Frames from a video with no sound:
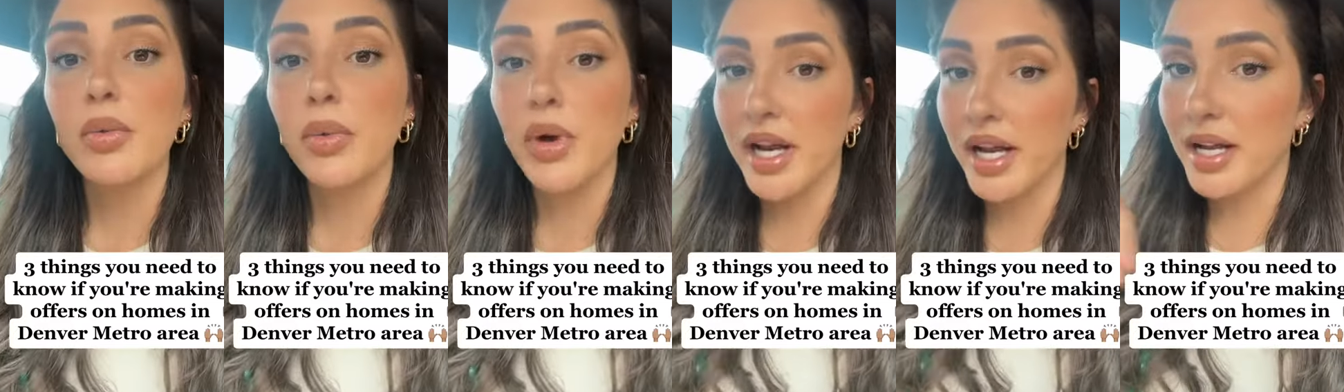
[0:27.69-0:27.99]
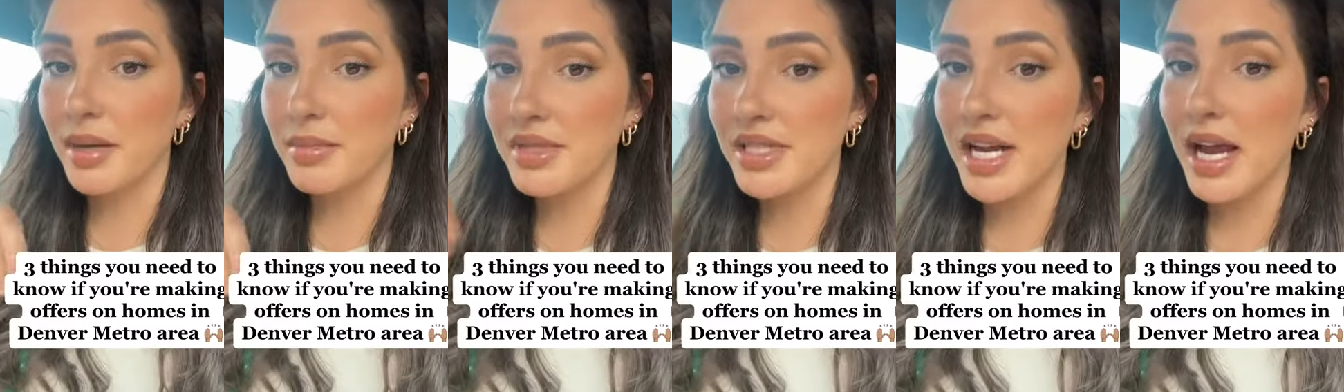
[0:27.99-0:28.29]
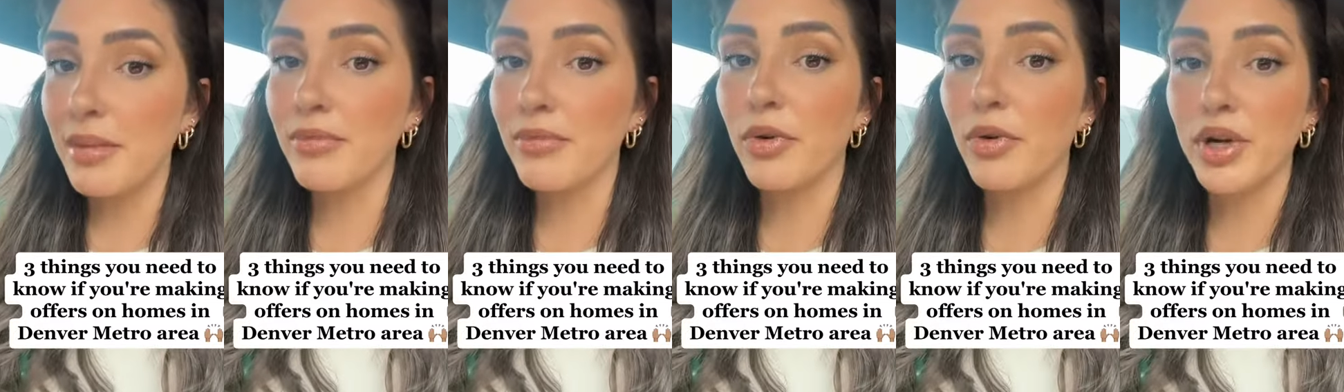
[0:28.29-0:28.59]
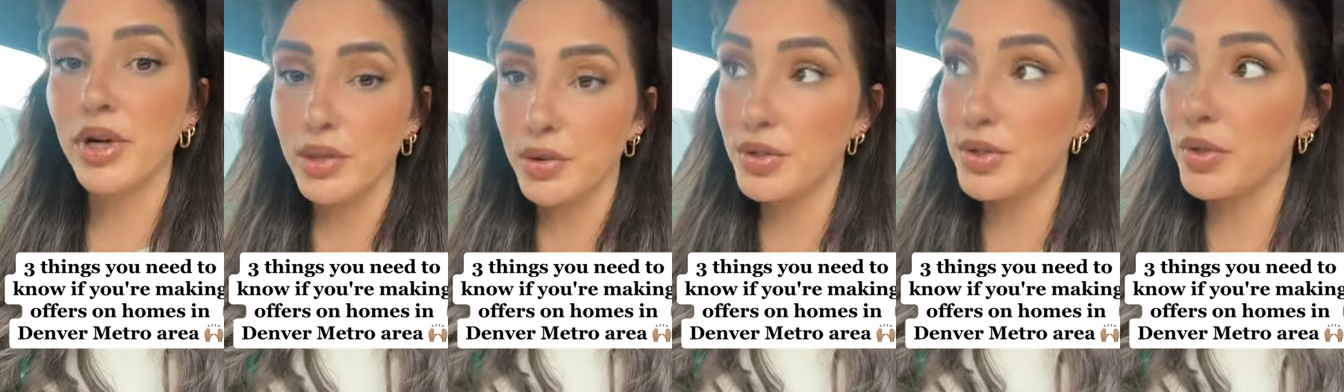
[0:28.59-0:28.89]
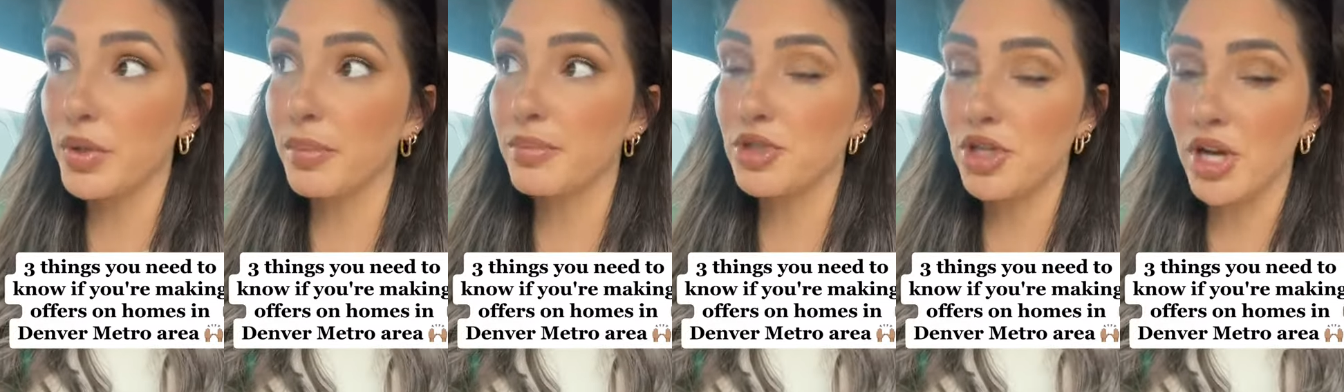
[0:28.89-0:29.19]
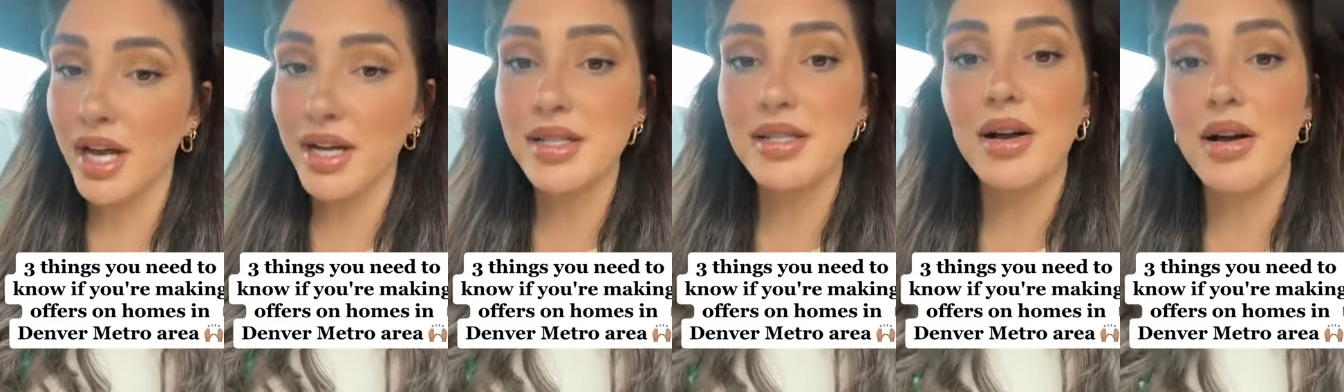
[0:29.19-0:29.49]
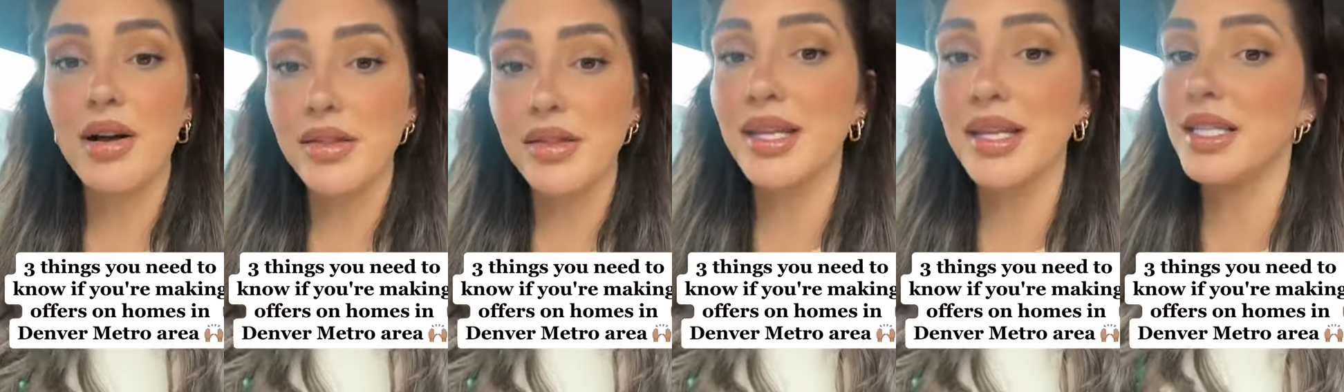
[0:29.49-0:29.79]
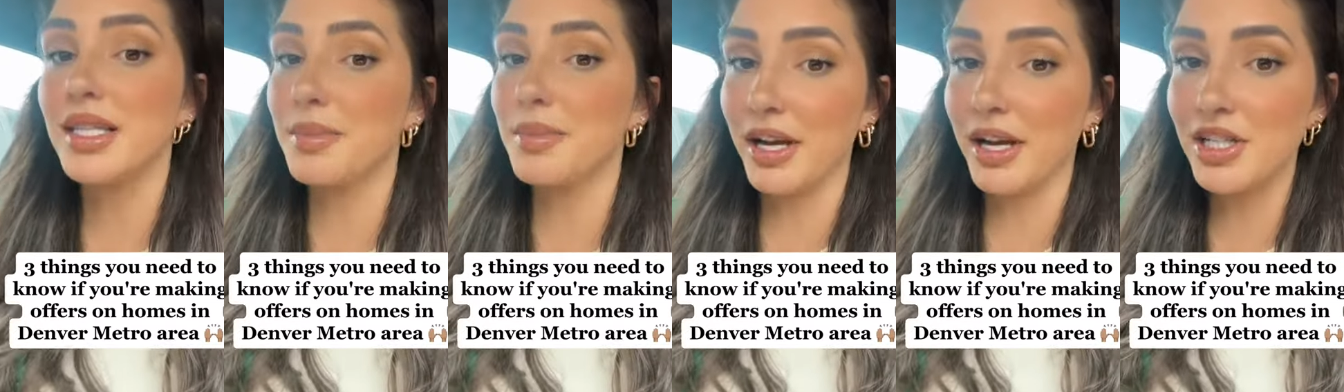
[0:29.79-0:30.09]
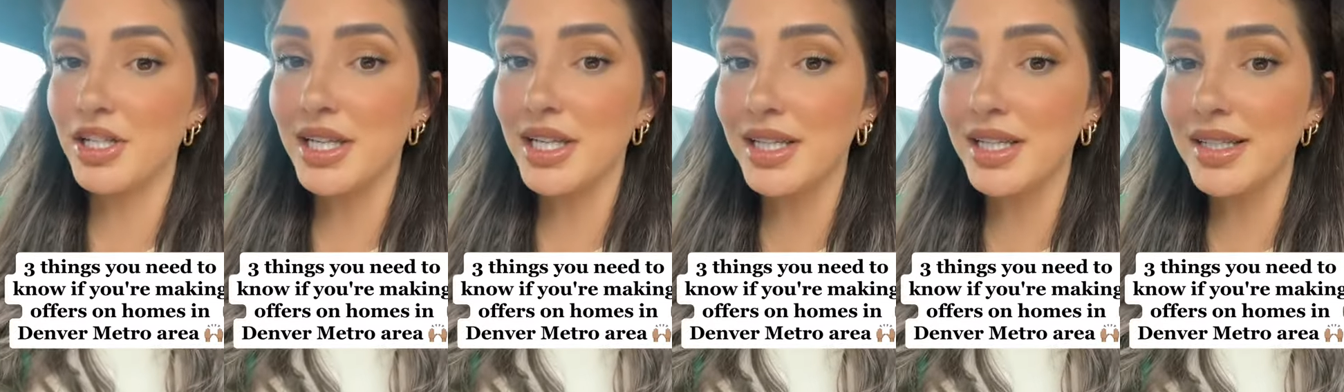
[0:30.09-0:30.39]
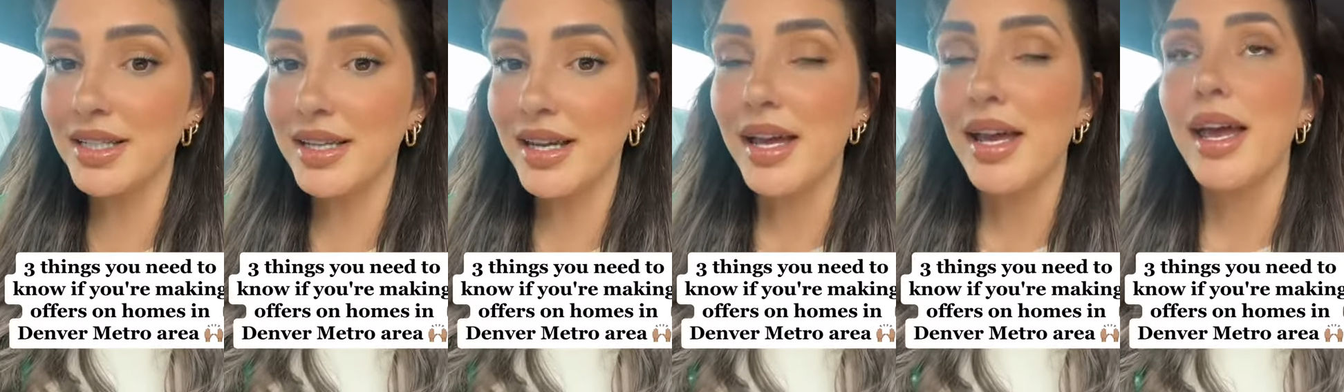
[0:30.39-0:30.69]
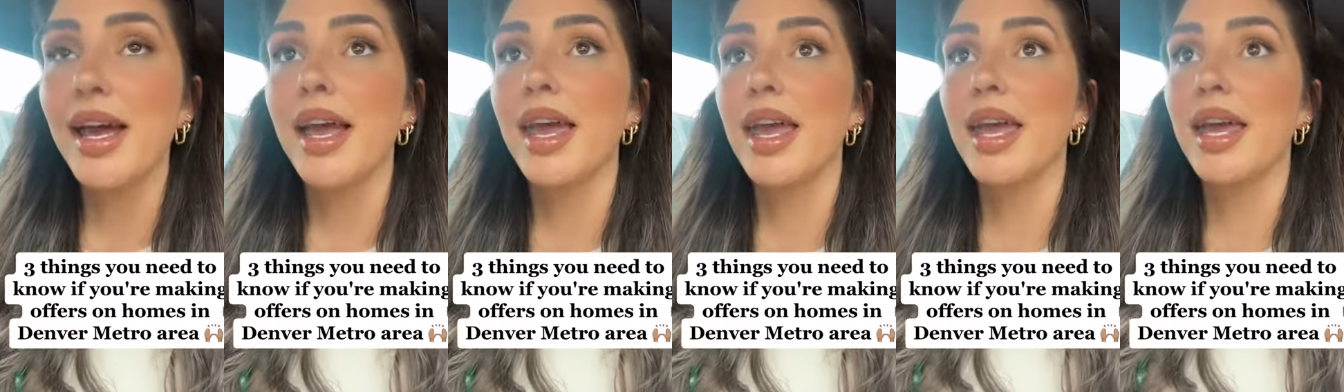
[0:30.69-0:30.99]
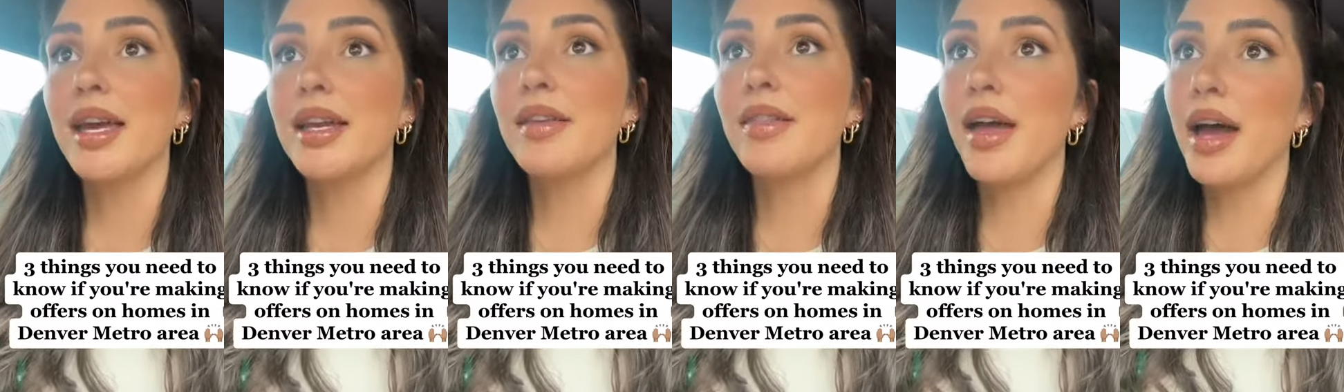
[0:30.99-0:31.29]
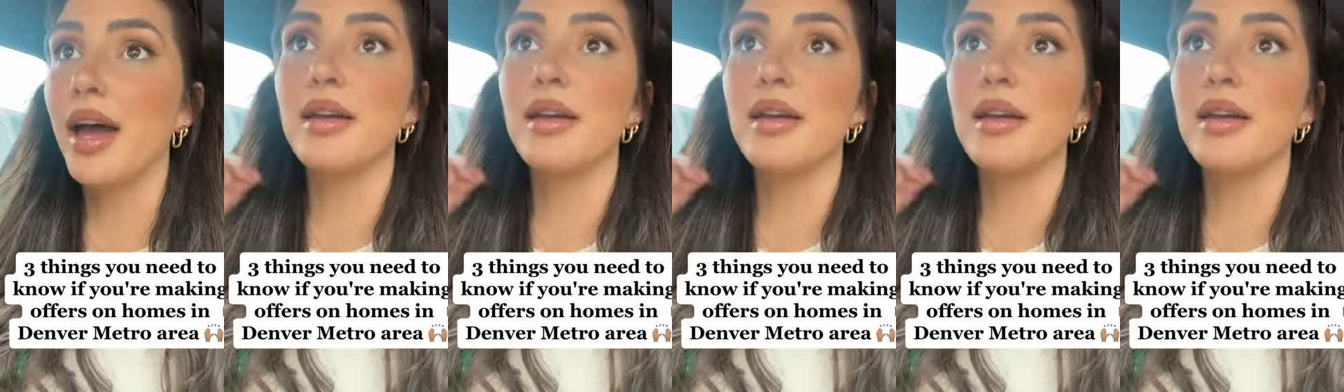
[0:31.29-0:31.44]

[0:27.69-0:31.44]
when it comes time for you to object on the inspection. And that